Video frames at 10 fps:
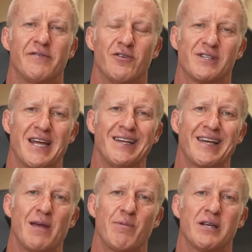of your
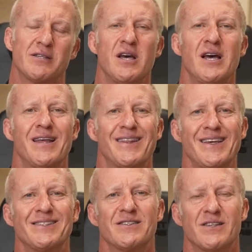10K pace.
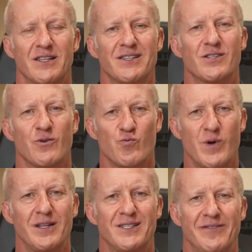This is a
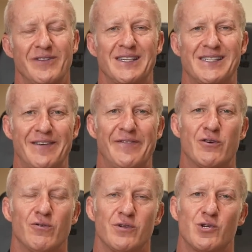relatively
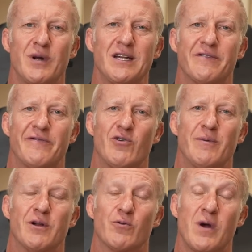difficult 20 to 40
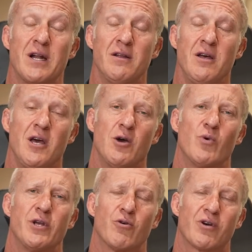minute run
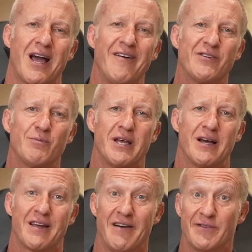where you're comfortably
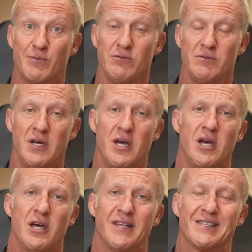uncomfortable.
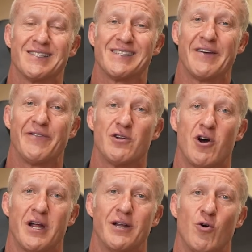This is definitely
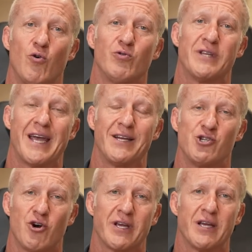not an all-day
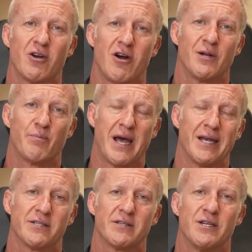jogging kind of
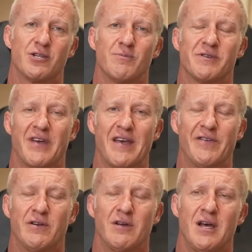pace in terms of
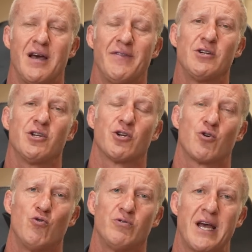effort. Then you're going
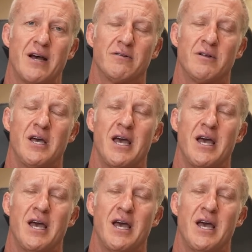to cool down